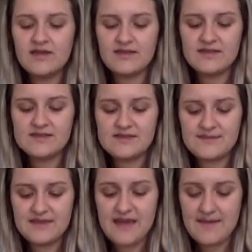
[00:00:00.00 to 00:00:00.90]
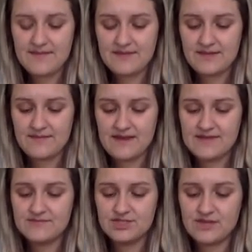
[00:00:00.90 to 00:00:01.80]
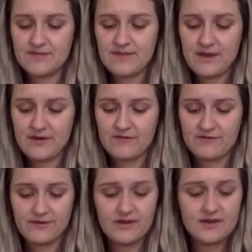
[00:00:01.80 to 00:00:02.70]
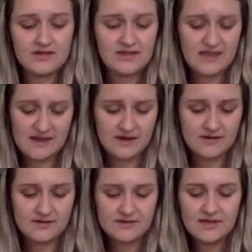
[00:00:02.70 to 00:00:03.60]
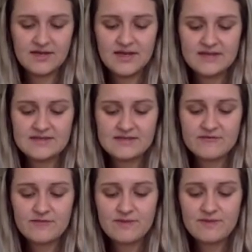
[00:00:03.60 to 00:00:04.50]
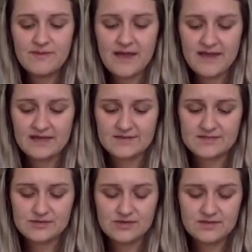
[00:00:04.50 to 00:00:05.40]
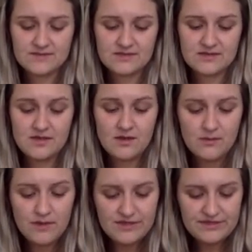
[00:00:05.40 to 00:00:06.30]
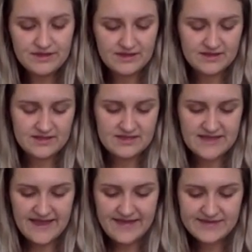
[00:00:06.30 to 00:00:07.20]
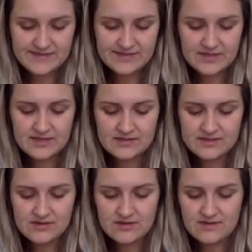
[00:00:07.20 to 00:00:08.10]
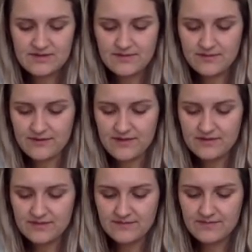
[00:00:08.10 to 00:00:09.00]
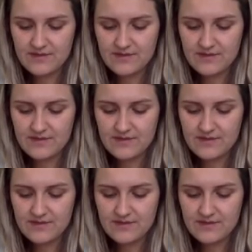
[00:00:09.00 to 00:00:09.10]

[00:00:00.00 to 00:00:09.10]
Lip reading: Then something happened that made him jump about a foot in the air. Several people behind him screamed. "What the?" he gasped. So did the people around him.